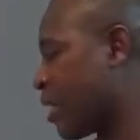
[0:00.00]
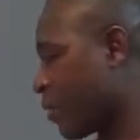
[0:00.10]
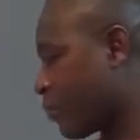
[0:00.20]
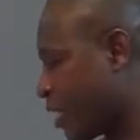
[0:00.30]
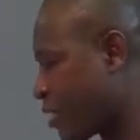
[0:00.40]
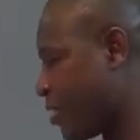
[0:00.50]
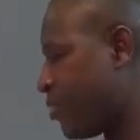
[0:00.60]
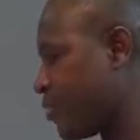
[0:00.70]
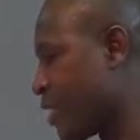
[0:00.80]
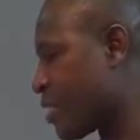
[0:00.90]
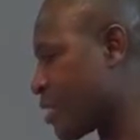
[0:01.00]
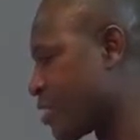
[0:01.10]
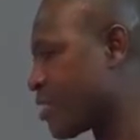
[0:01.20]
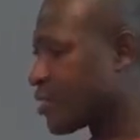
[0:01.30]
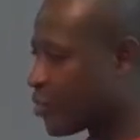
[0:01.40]

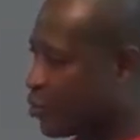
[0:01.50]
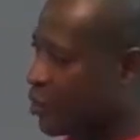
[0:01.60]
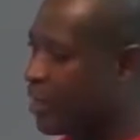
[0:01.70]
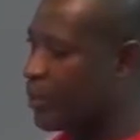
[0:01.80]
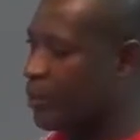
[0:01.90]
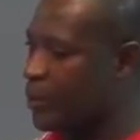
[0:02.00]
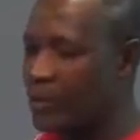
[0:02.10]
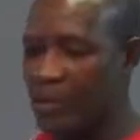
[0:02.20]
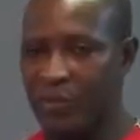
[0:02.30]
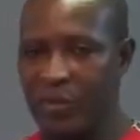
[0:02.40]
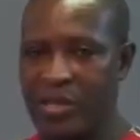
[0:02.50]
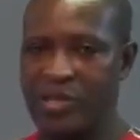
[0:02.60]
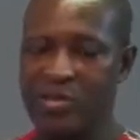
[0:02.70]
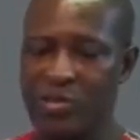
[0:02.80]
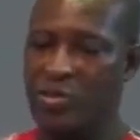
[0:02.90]
Aggressiveness will help if you
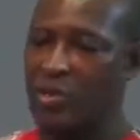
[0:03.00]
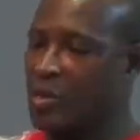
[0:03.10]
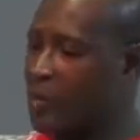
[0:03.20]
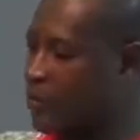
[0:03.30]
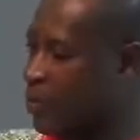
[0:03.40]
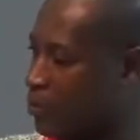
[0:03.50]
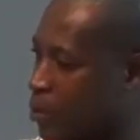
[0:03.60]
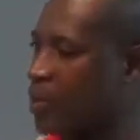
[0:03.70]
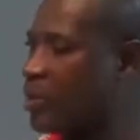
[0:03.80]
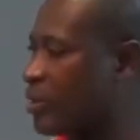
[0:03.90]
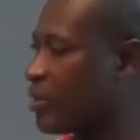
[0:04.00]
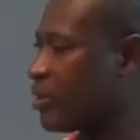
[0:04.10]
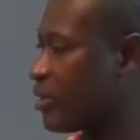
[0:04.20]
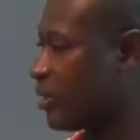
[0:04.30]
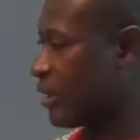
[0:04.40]
need to block,
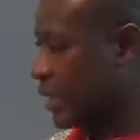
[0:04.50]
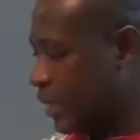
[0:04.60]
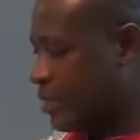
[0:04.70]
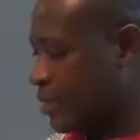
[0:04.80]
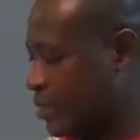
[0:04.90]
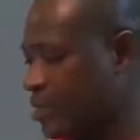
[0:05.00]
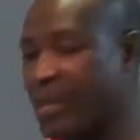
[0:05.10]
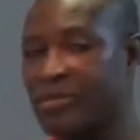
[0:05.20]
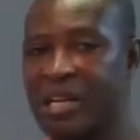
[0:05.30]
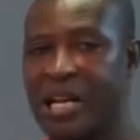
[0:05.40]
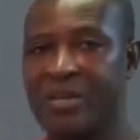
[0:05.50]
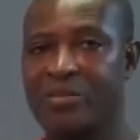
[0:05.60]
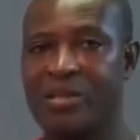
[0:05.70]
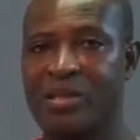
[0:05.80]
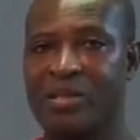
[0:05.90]
and
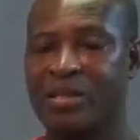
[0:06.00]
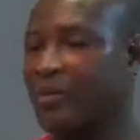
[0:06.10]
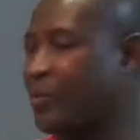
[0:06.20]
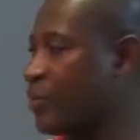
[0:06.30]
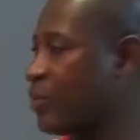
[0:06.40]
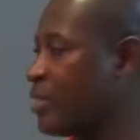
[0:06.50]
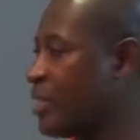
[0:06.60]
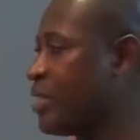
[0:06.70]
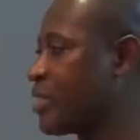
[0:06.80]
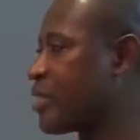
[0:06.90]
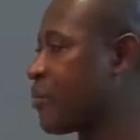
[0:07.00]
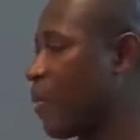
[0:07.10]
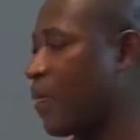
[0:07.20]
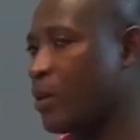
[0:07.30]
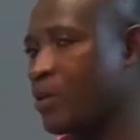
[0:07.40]
sometimes if you need
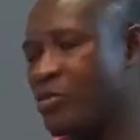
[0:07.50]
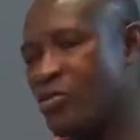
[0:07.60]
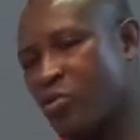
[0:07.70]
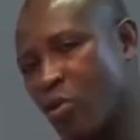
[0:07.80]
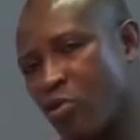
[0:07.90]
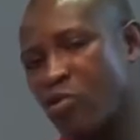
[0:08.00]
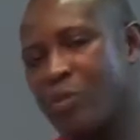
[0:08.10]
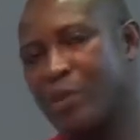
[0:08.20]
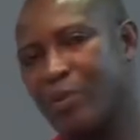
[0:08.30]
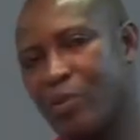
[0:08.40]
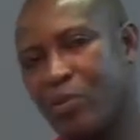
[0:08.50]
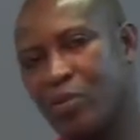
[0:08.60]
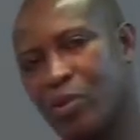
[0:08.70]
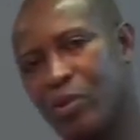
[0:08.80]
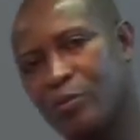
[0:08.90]
to talk to people
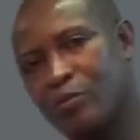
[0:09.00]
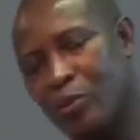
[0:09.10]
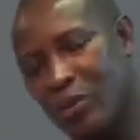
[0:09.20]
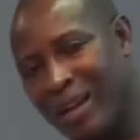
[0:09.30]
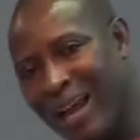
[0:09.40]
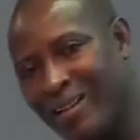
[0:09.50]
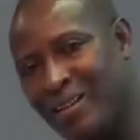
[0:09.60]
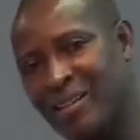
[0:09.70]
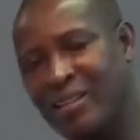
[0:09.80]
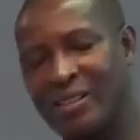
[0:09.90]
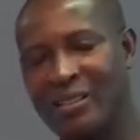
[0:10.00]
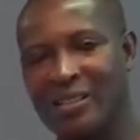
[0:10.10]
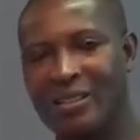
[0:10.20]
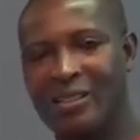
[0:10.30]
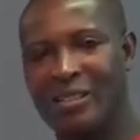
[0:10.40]
politely,
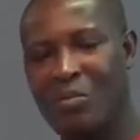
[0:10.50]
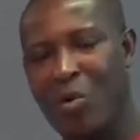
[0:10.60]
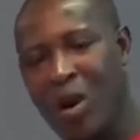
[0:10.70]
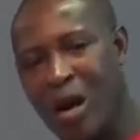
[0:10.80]
in a more